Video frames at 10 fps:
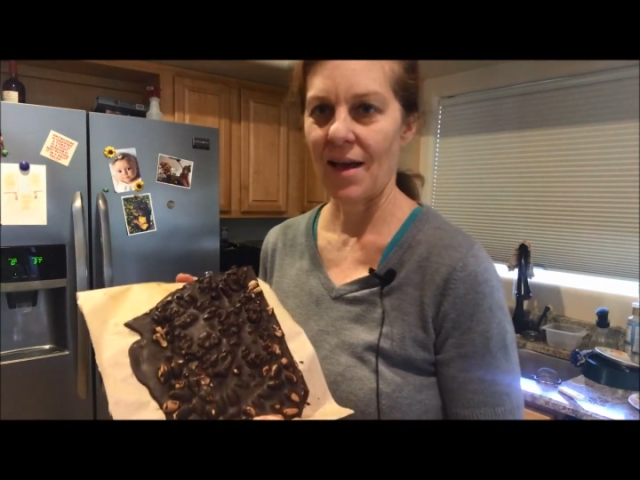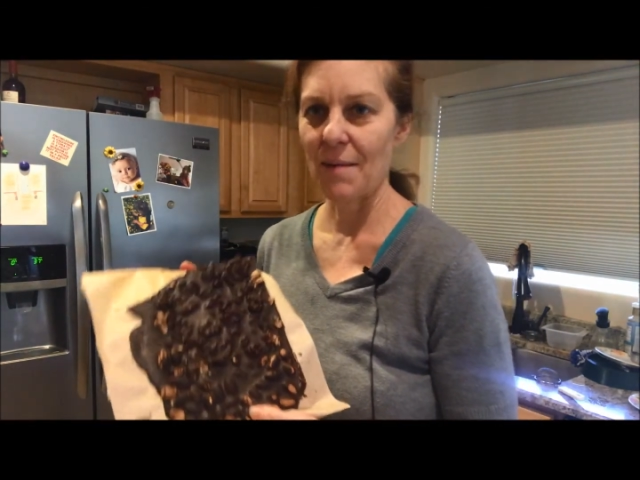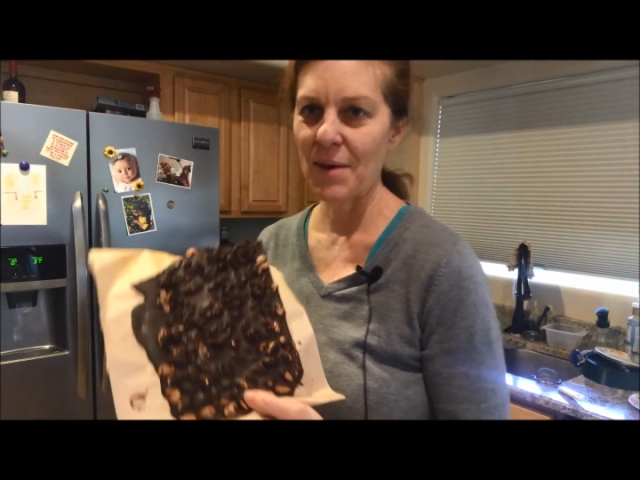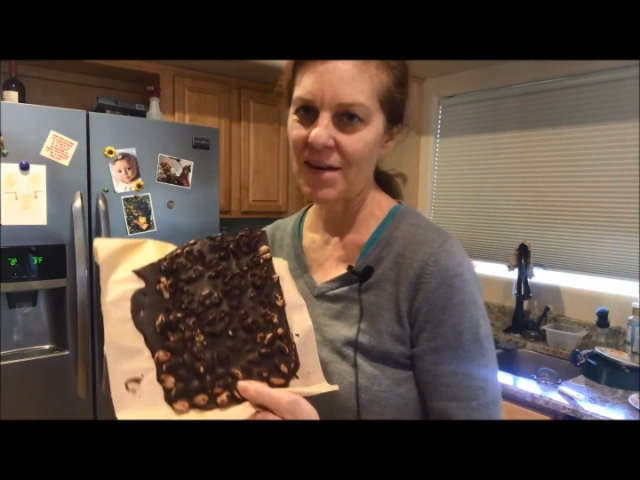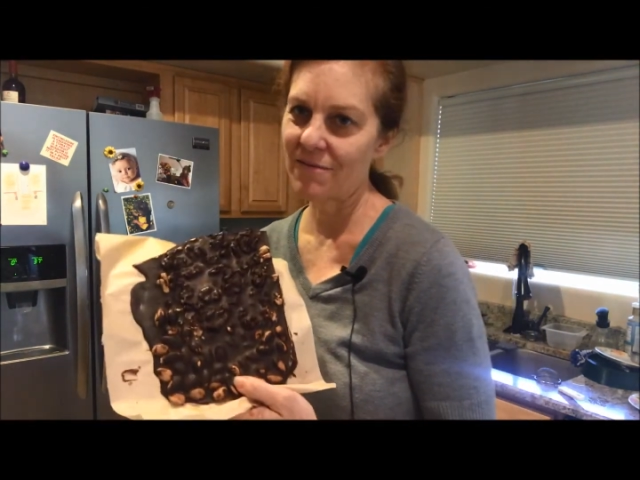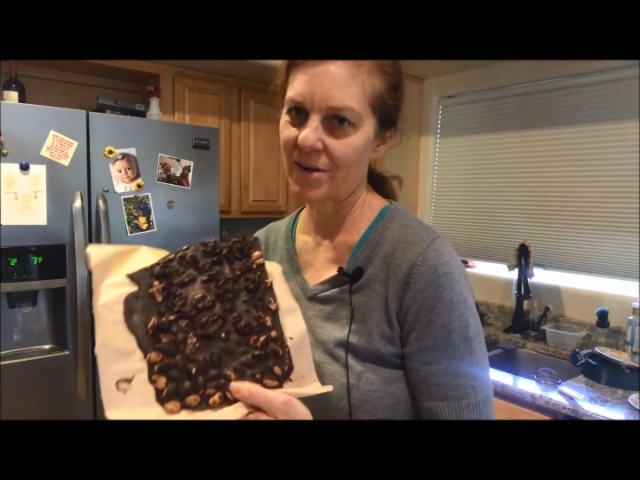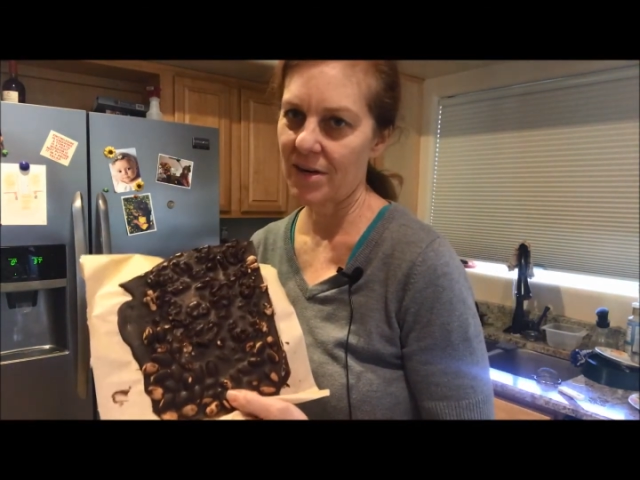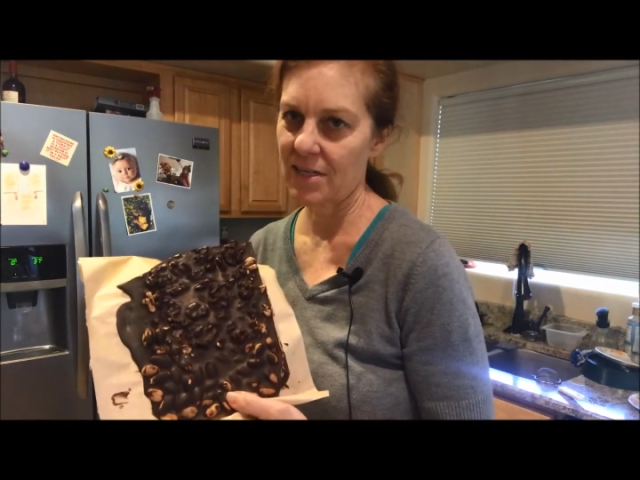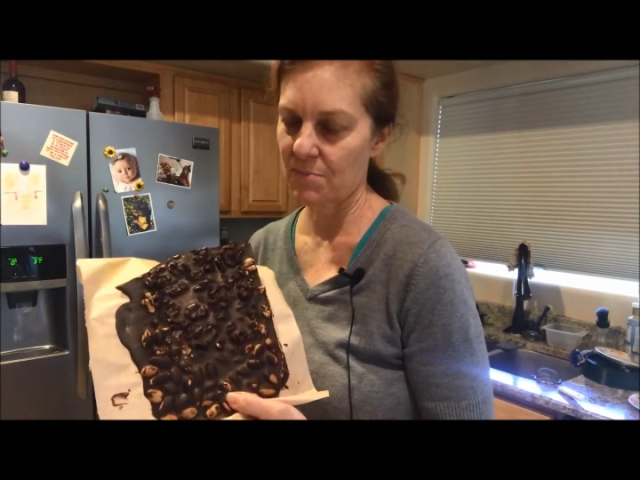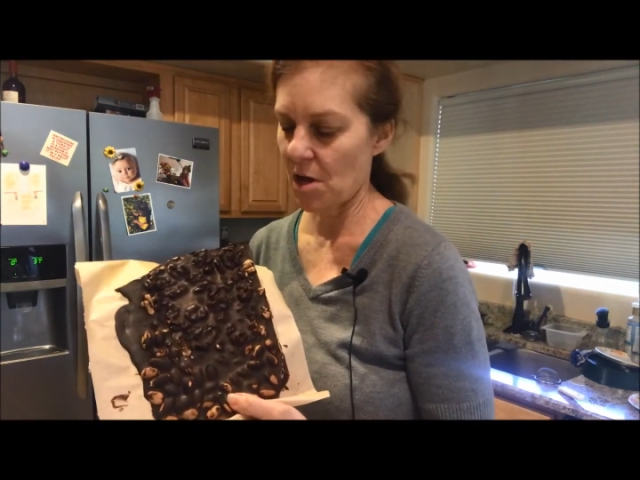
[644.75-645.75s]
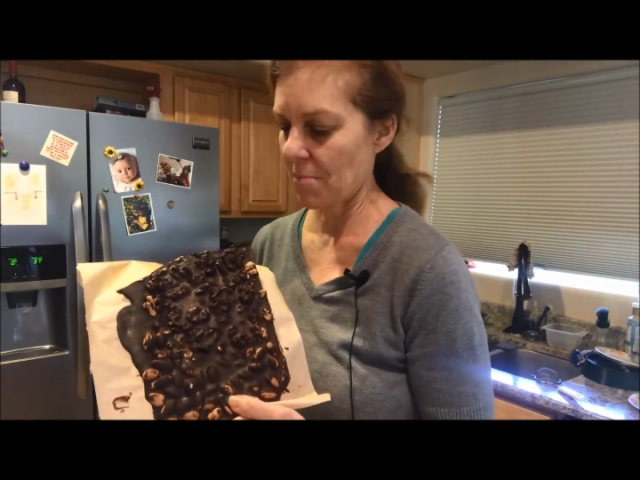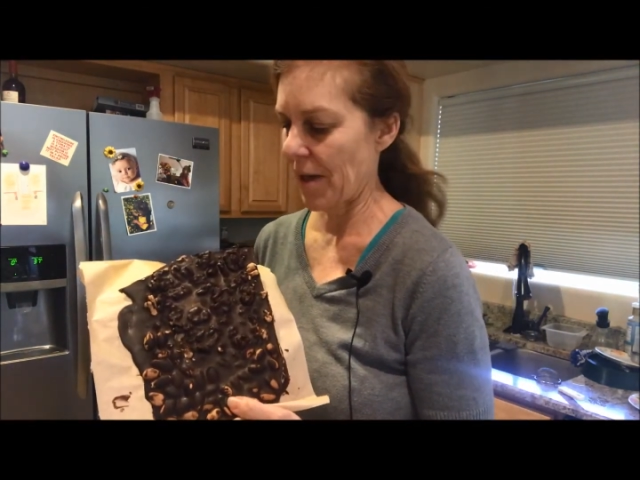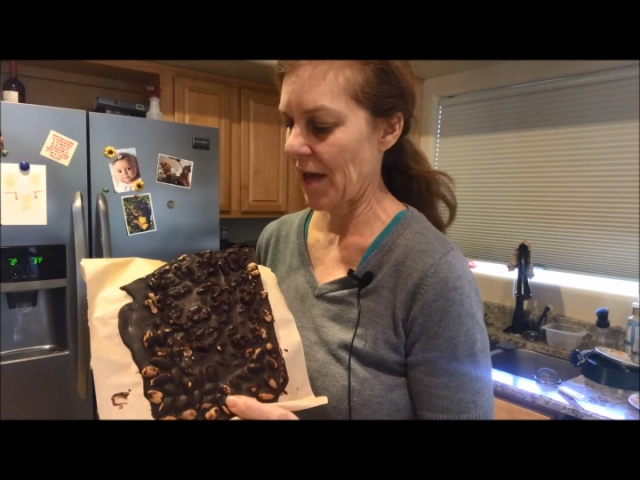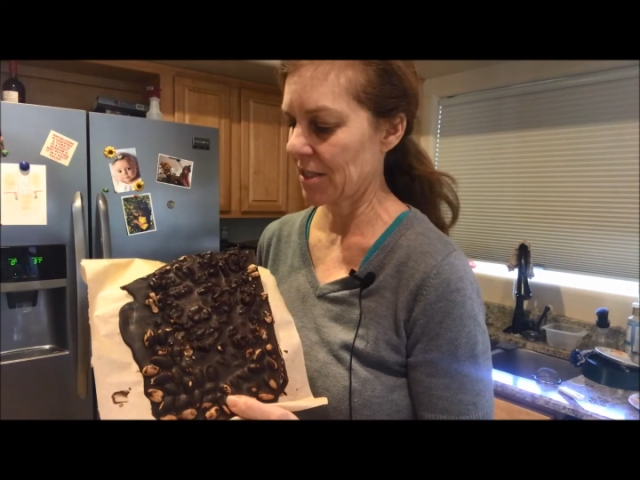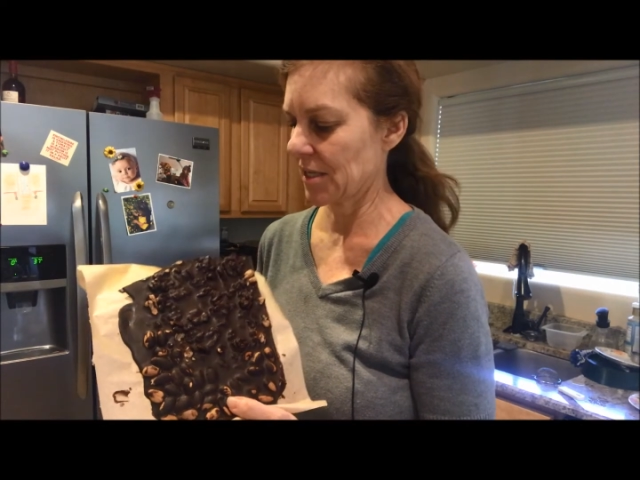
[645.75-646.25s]
I made a very small
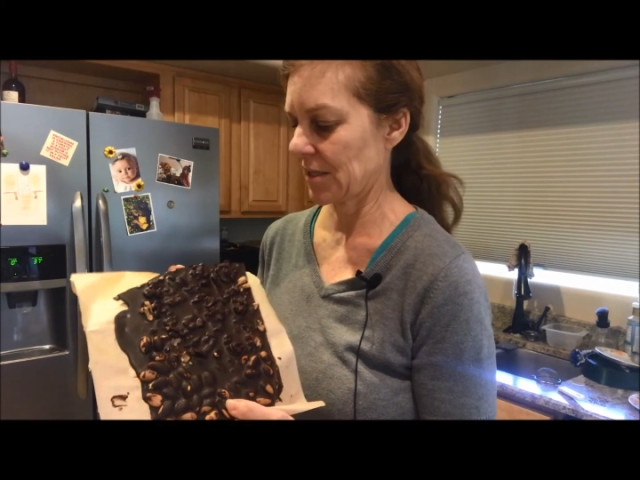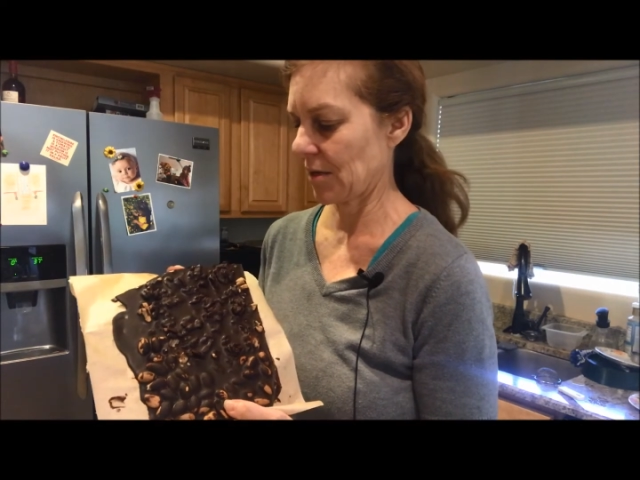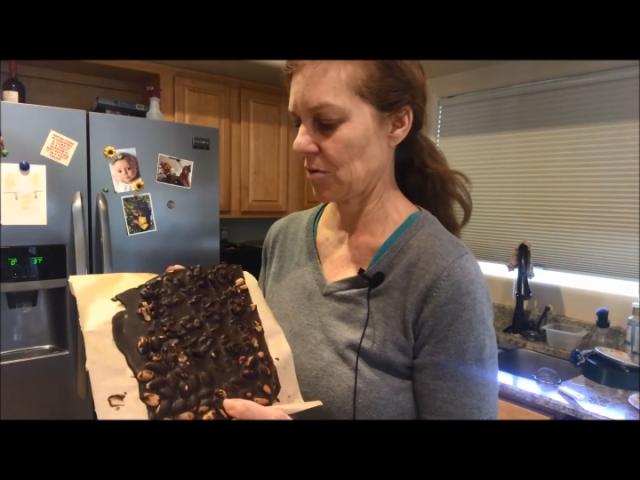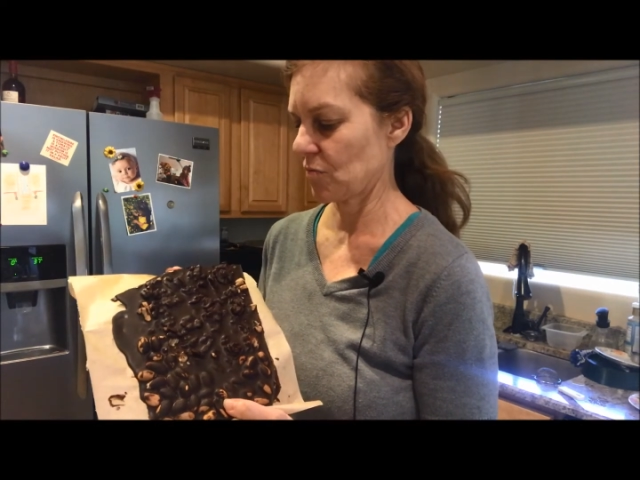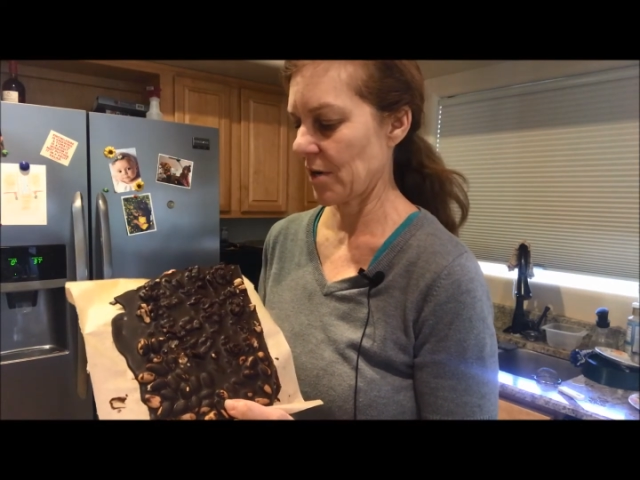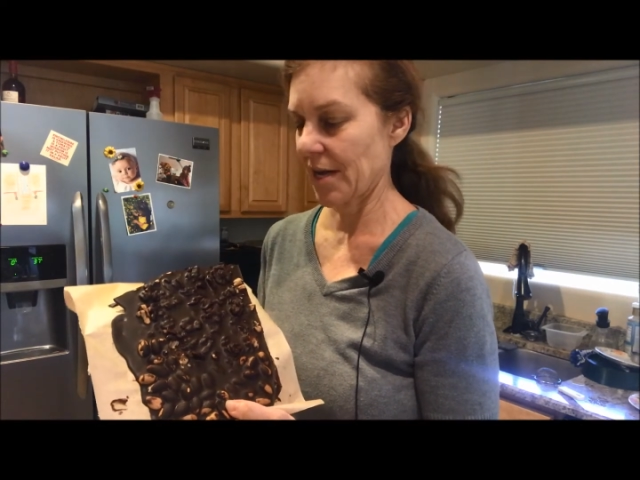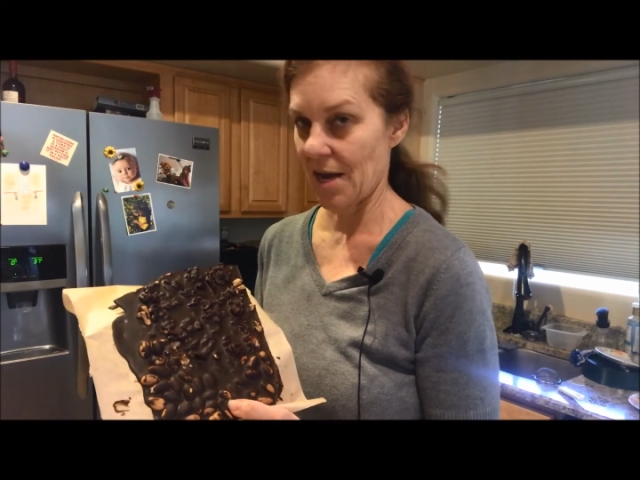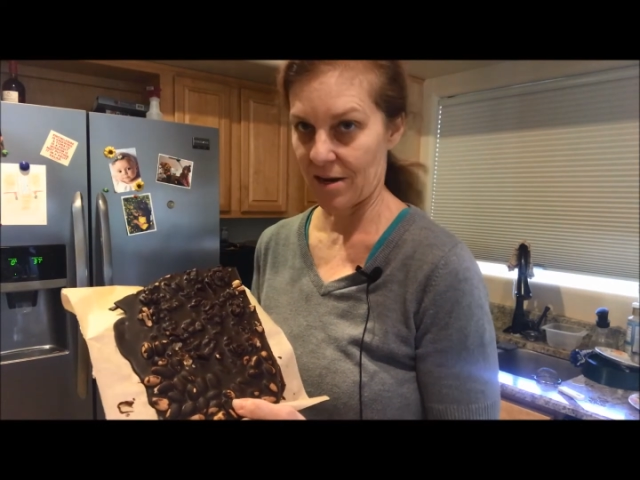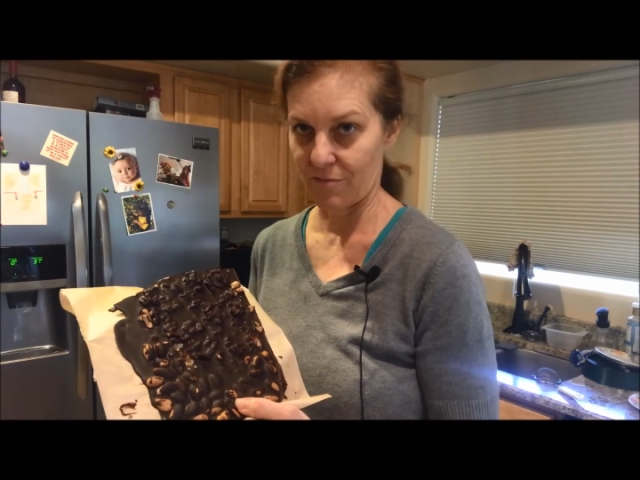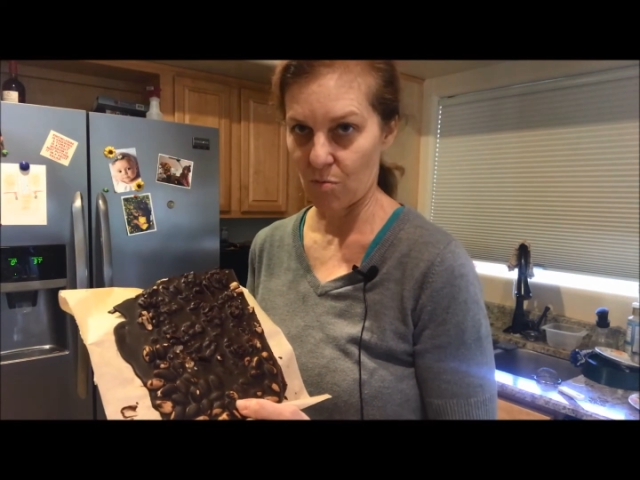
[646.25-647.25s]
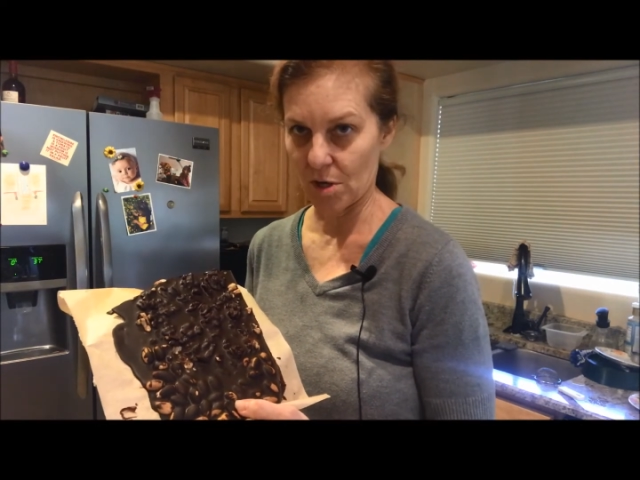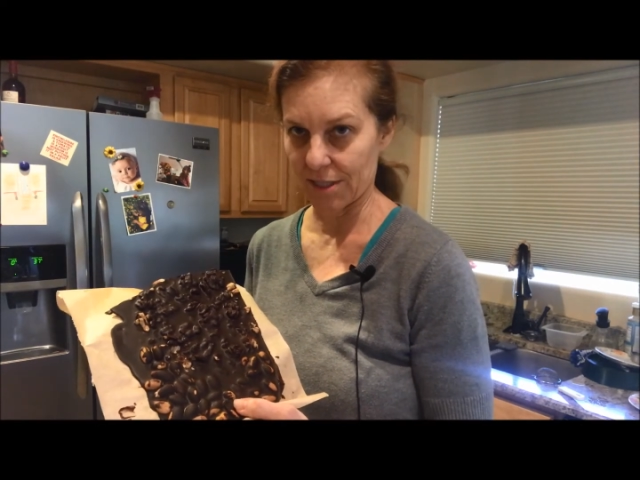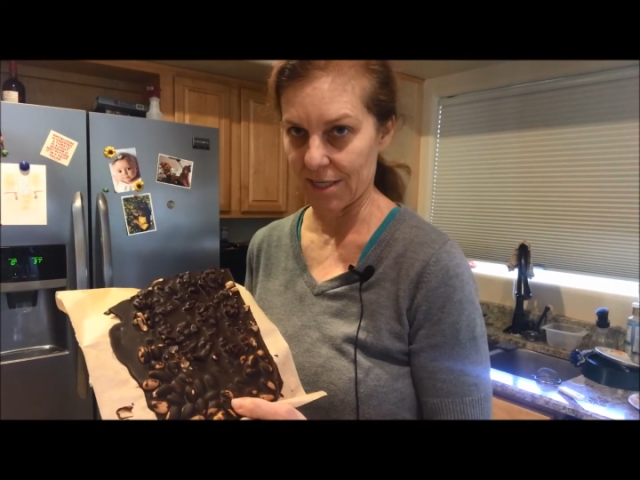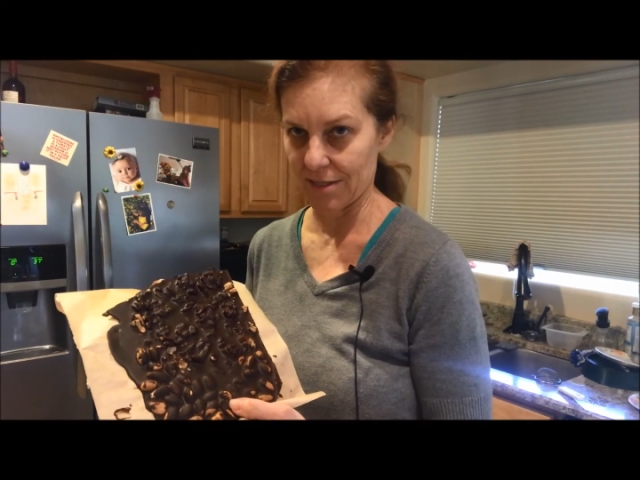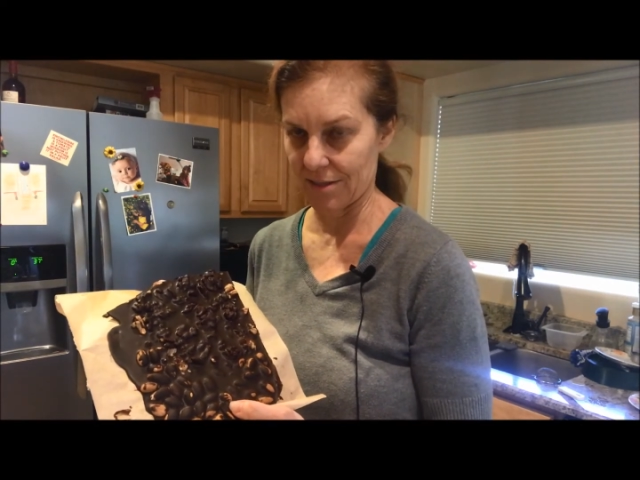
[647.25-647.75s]
batch because I was running out of
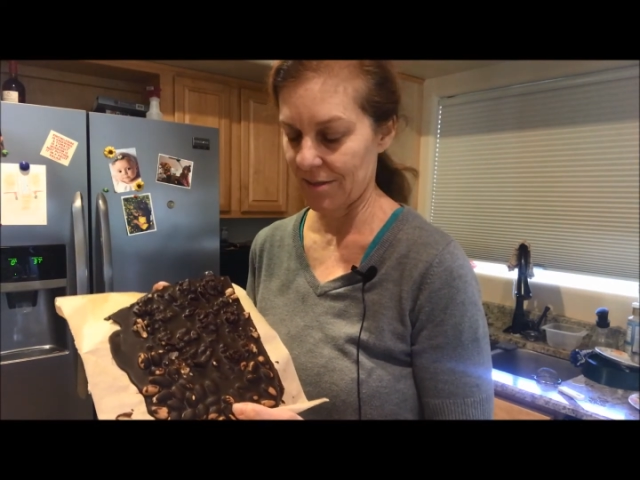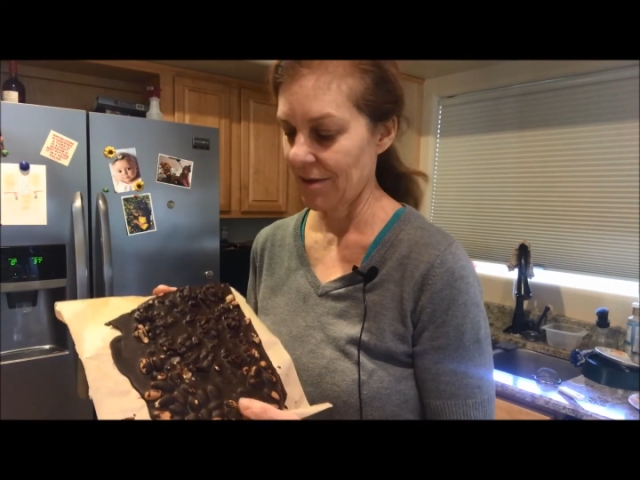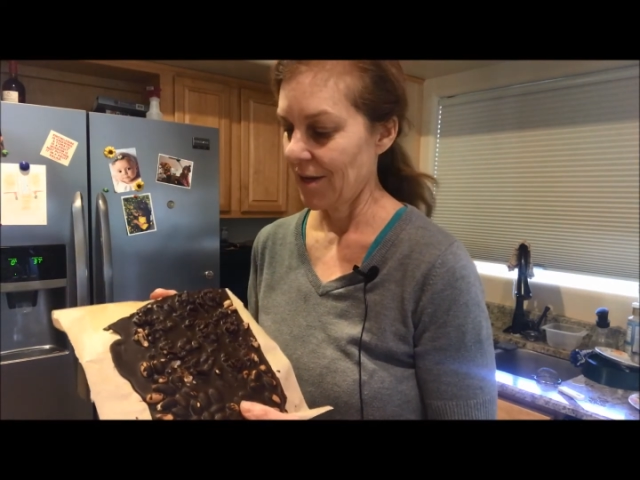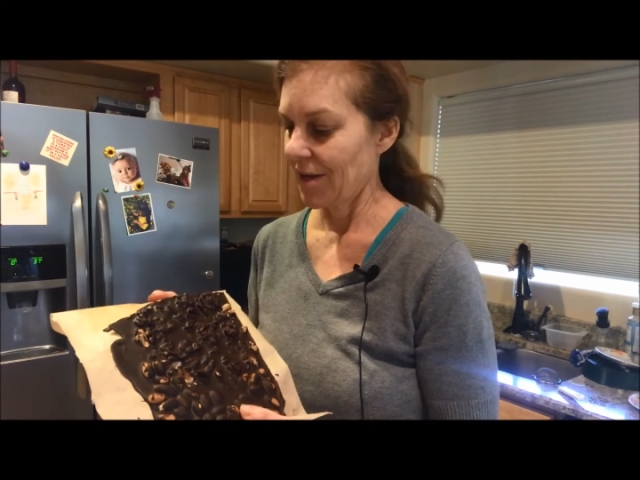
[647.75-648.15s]
walnuts.